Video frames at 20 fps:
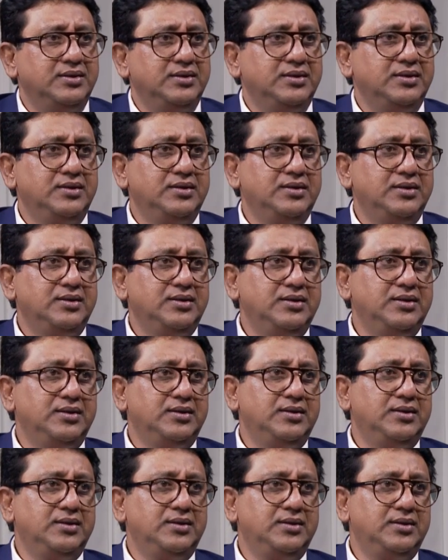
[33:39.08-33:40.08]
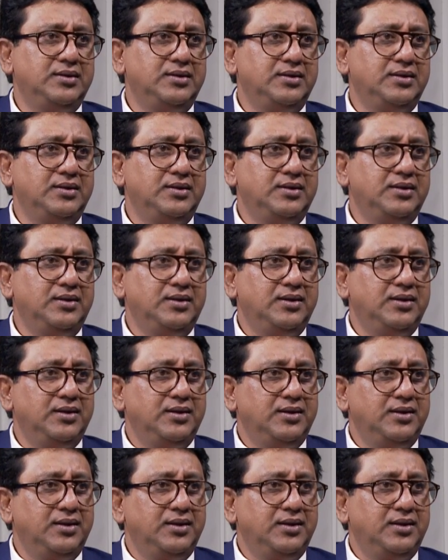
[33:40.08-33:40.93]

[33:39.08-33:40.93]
(silence)